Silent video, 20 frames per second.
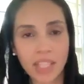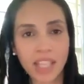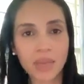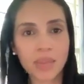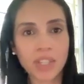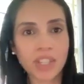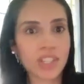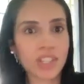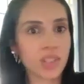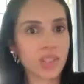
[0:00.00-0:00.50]
like
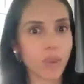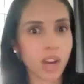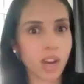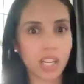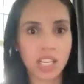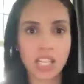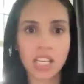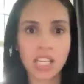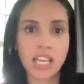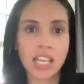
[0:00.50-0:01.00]
we just want
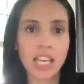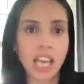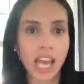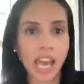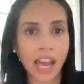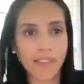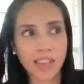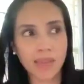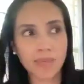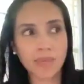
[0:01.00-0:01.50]
to
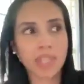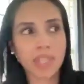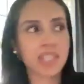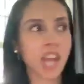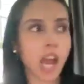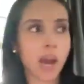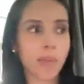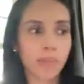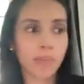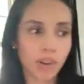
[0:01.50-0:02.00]
have them
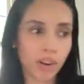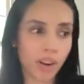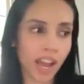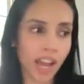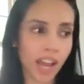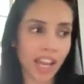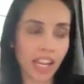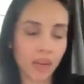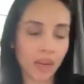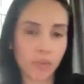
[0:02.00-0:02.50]
stop
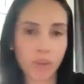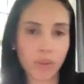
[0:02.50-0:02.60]
crying,